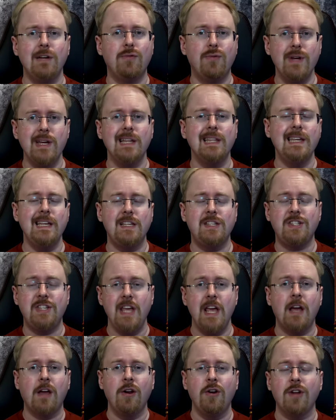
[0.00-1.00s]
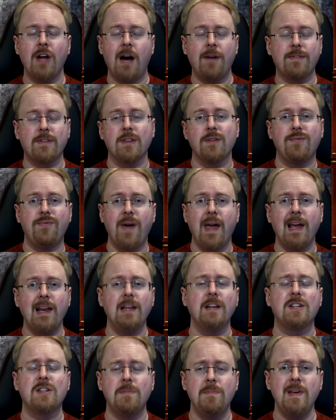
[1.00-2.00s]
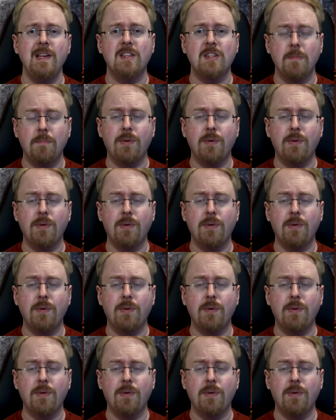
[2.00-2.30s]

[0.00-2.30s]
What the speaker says: really secret after the failure to meet